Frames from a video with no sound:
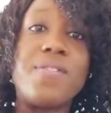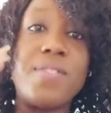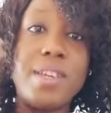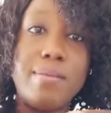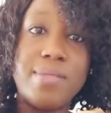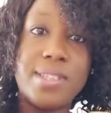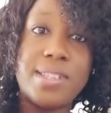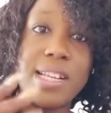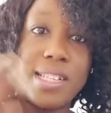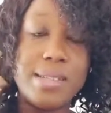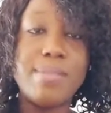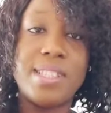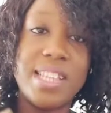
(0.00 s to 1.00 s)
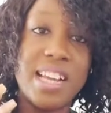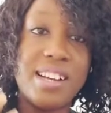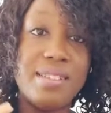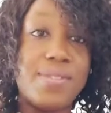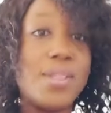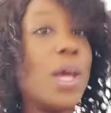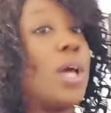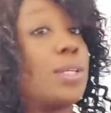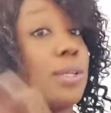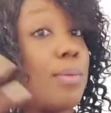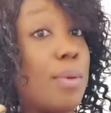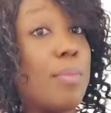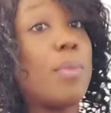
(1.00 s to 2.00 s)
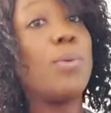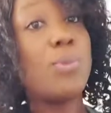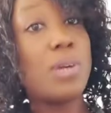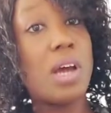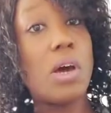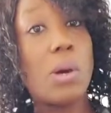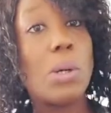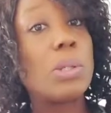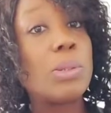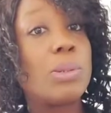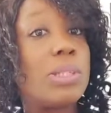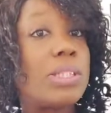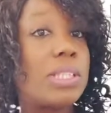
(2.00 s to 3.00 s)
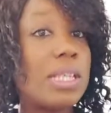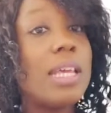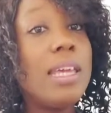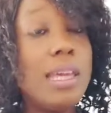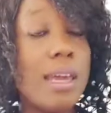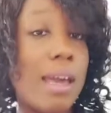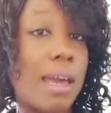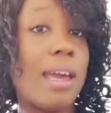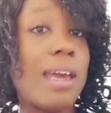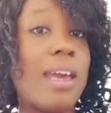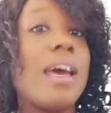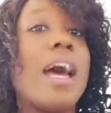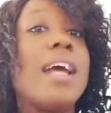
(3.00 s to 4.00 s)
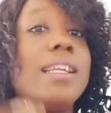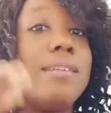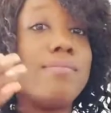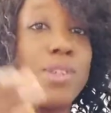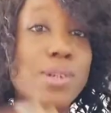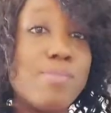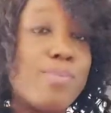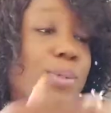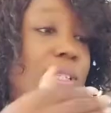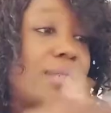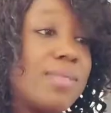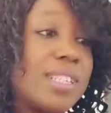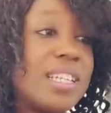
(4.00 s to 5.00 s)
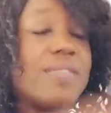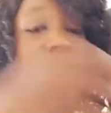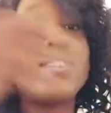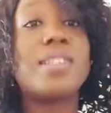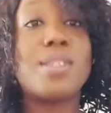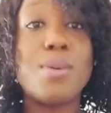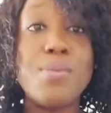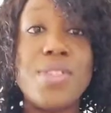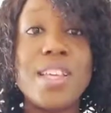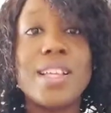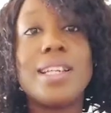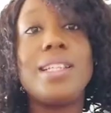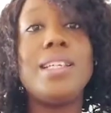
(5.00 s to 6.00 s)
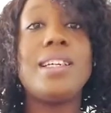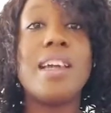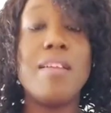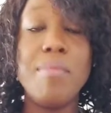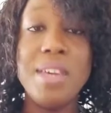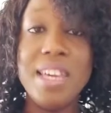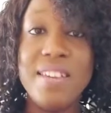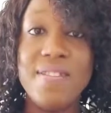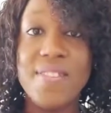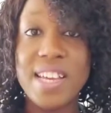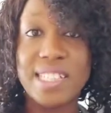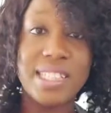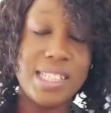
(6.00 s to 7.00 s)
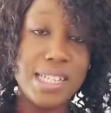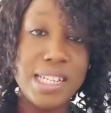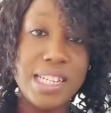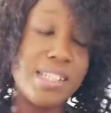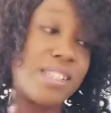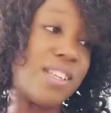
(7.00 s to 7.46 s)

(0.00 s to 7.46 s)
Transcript: him set himself some owner house, yeah, and him go put himself in something that he can be investing in.